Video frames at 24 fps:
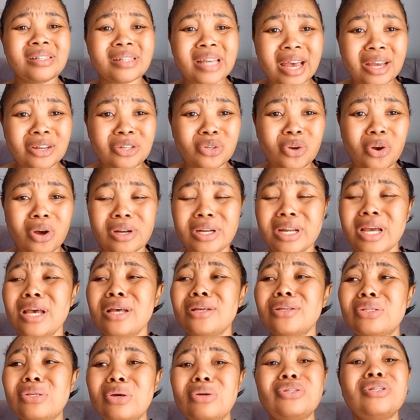side you're on,
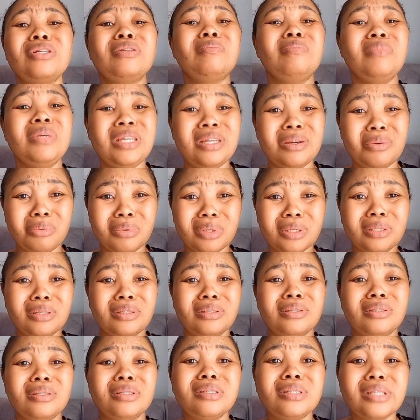social media will
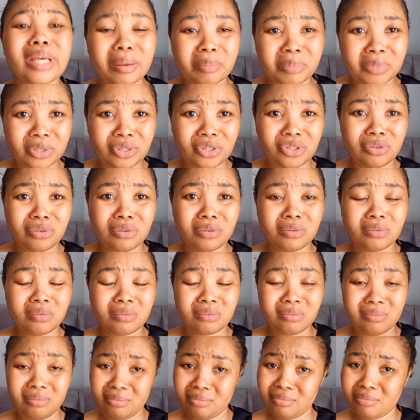damage you,
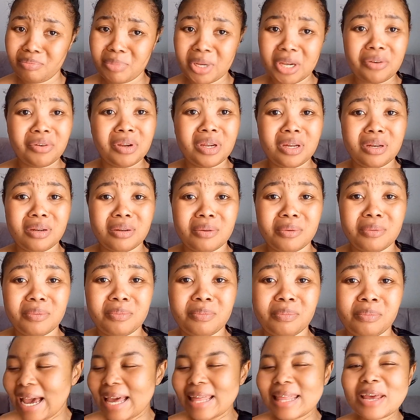period.
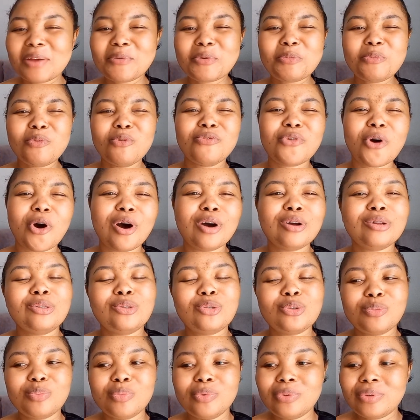And then we move on
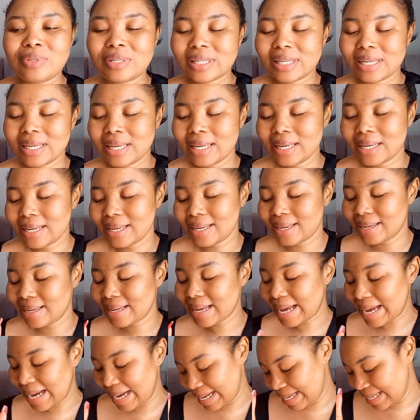to Muzi,
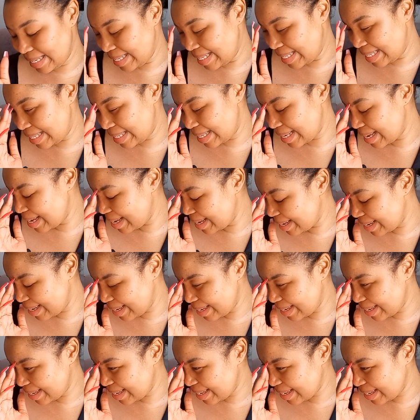guys.
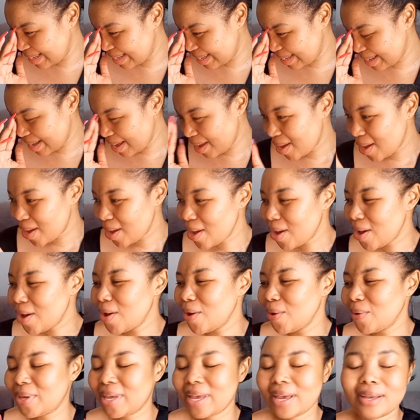
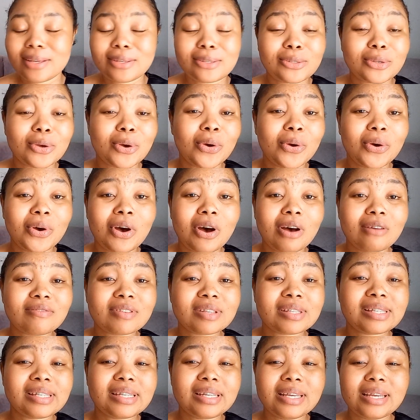Okay, so
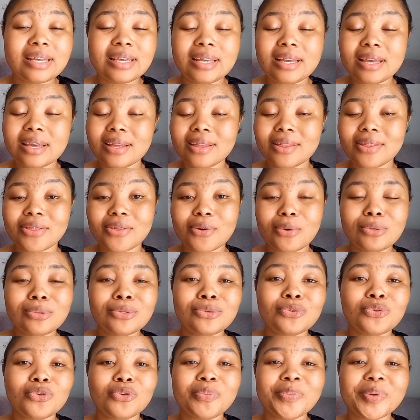obviously
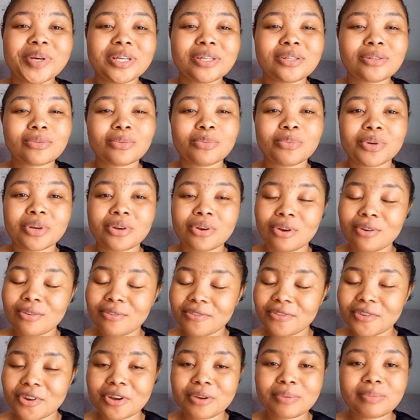those rumors were
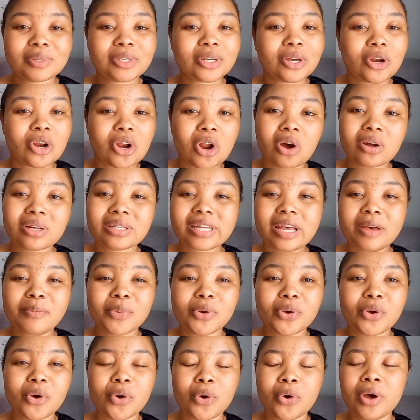confirmed a long time
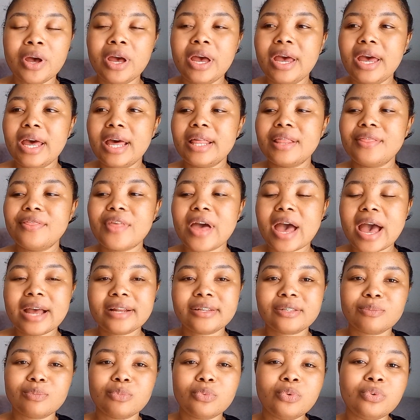ago
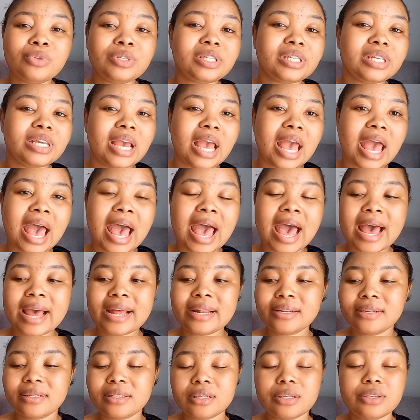that Muzi
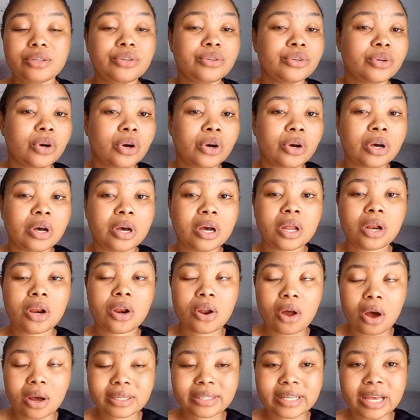and, you know, her
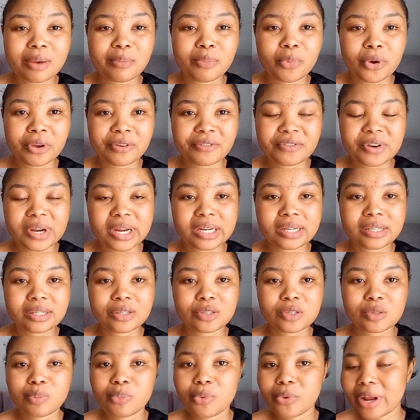longtime boyfriend
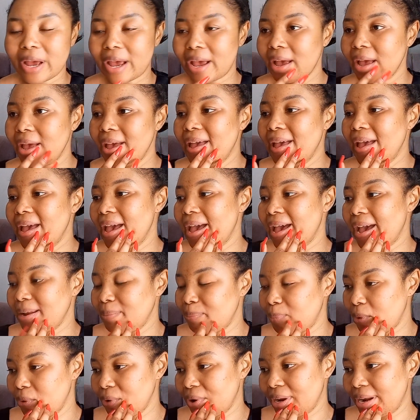Sbuda
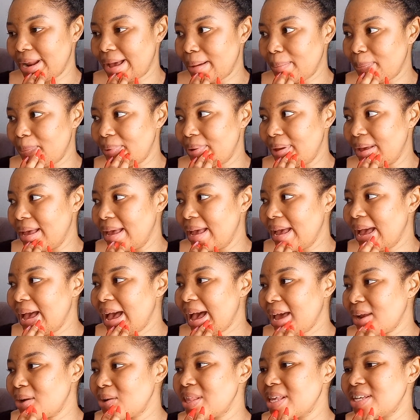had broken up.
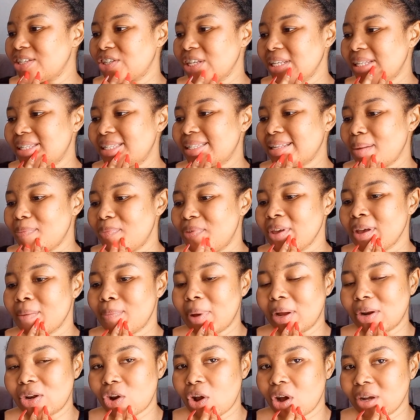I don't know, it's just something
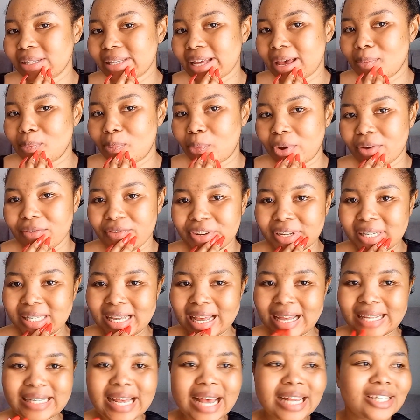about longtime boyfriends,
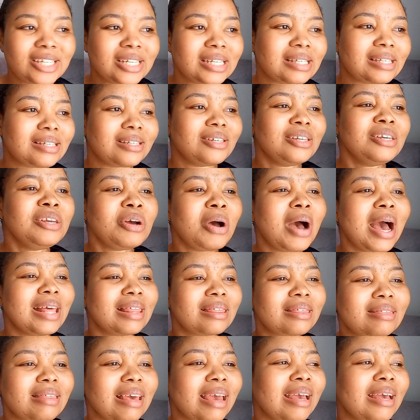guys. I just, you know, I
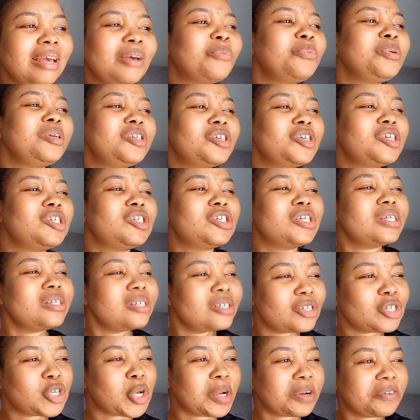think we should
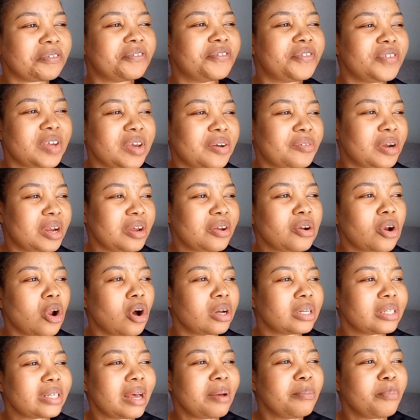just start fearing
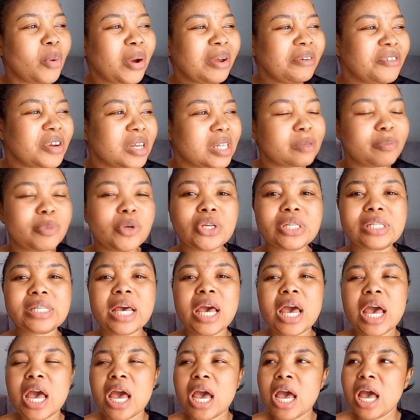longtime boyfriends, because
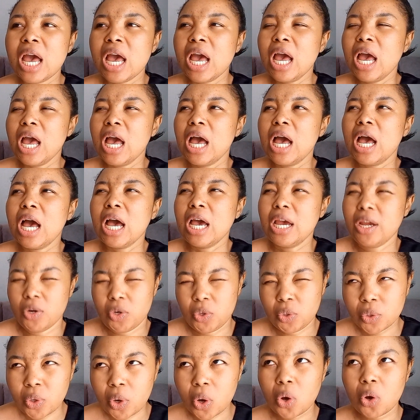I
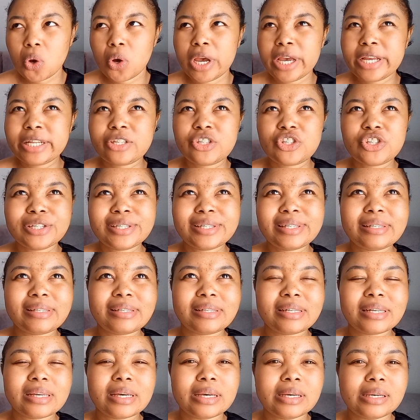don't know, it's
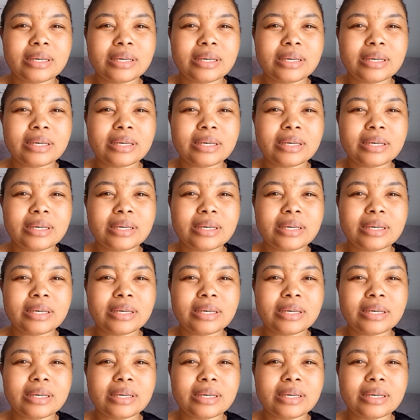just,